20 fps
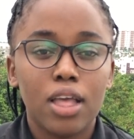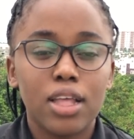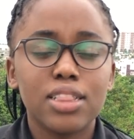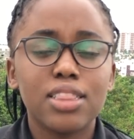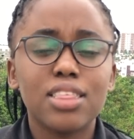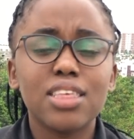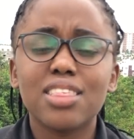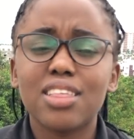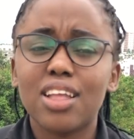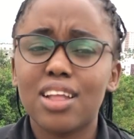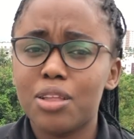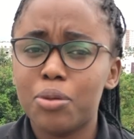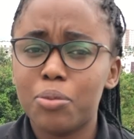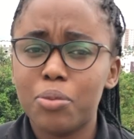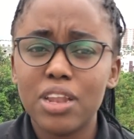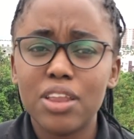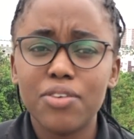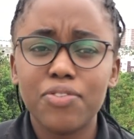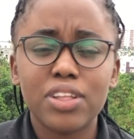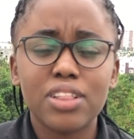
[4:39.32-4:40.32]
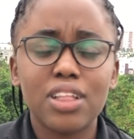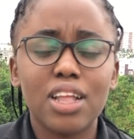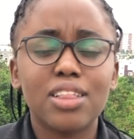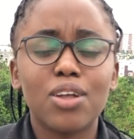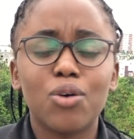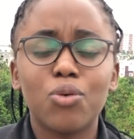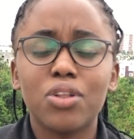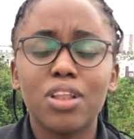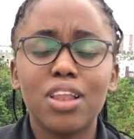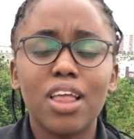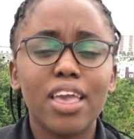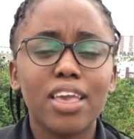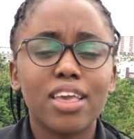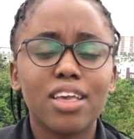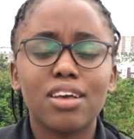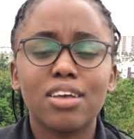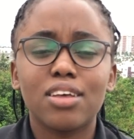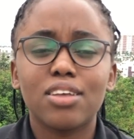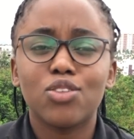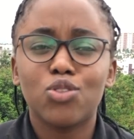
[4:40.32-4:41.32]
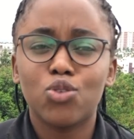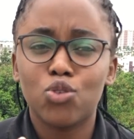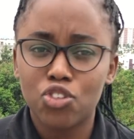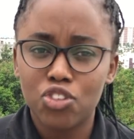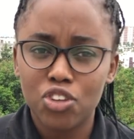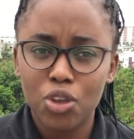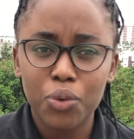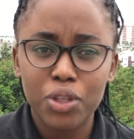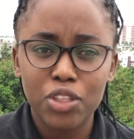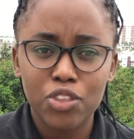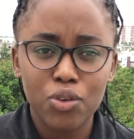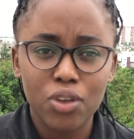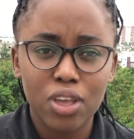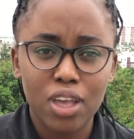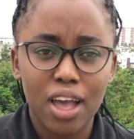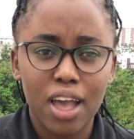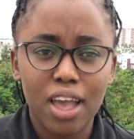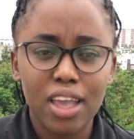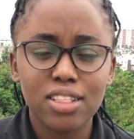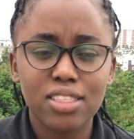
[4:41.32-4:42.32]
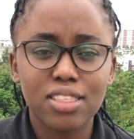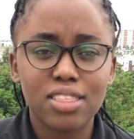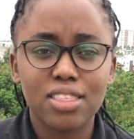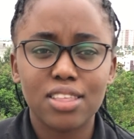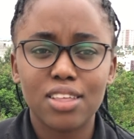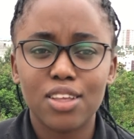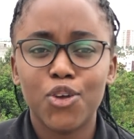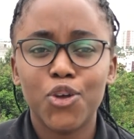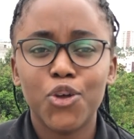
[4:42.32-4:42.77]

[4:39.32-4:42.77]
These are the benefits that I would like to share with you guys.